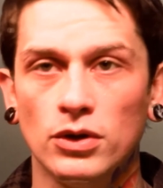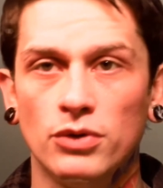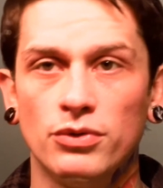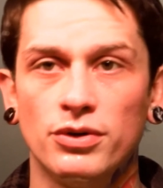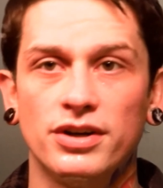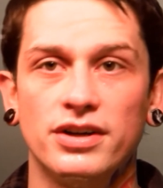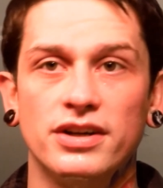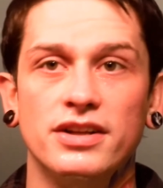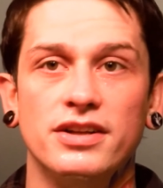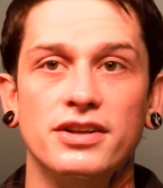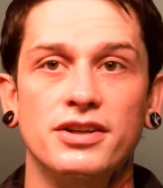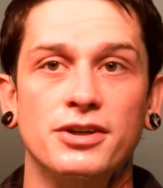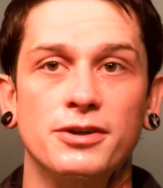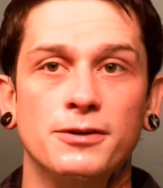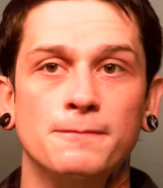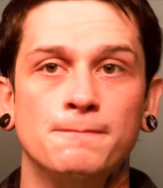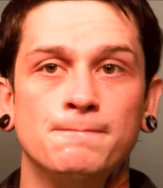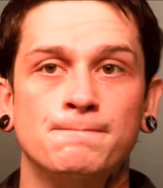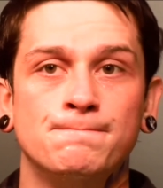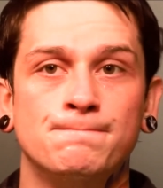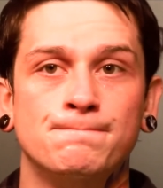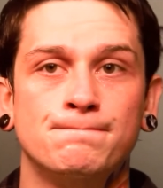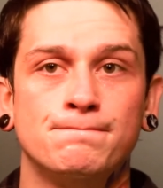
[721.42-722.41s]
we're gonna do
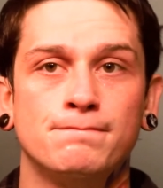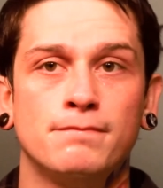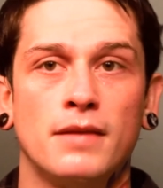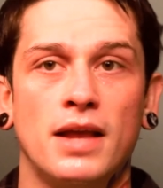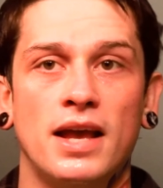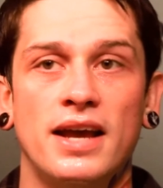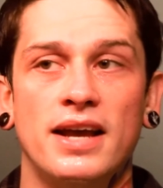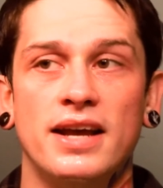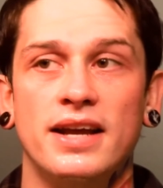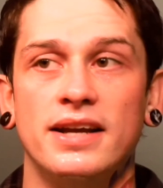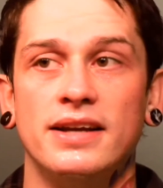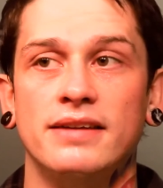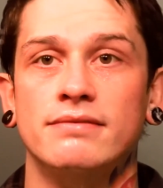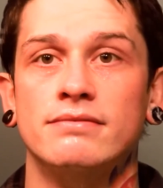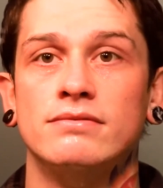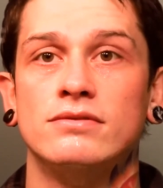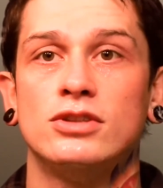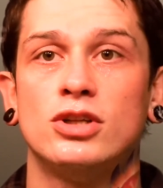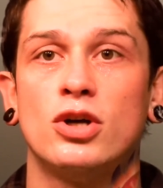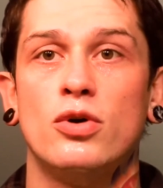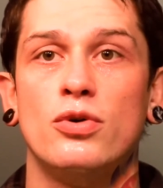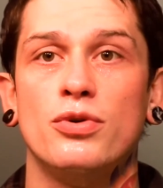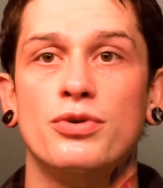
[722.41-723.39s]
a
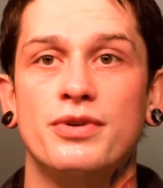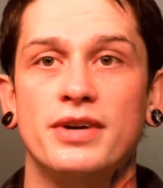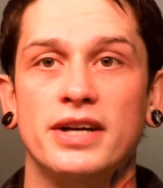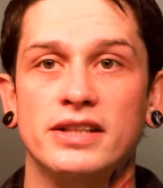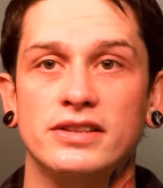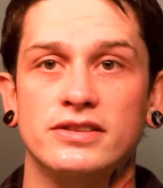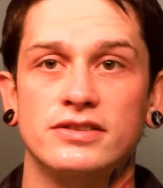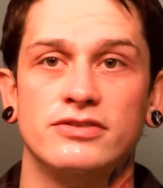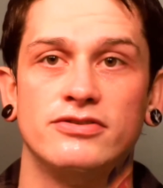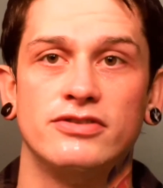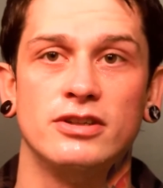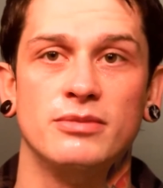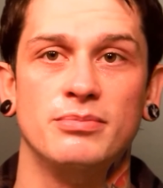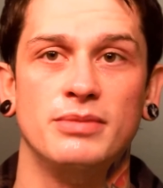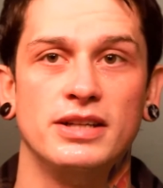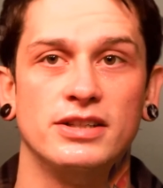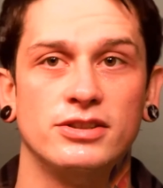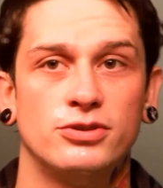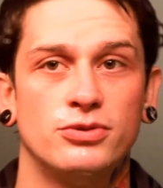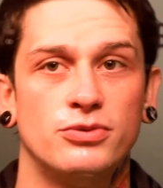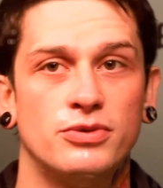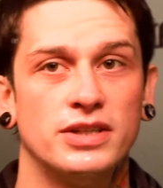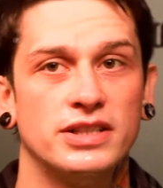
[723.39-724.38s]
cold rinse for
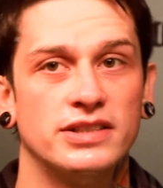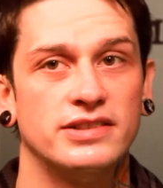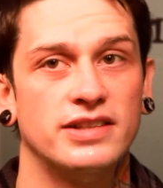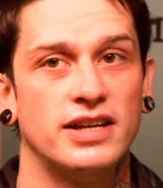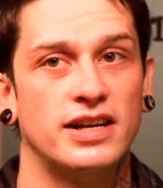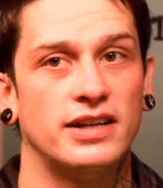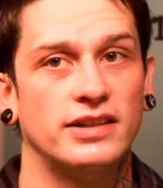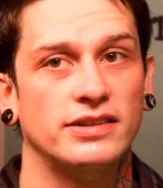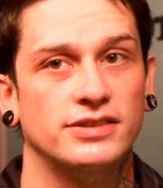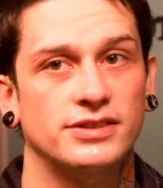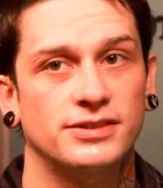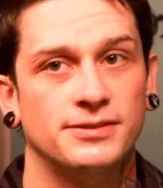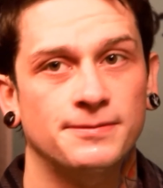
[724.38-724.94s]
about 20 seconds.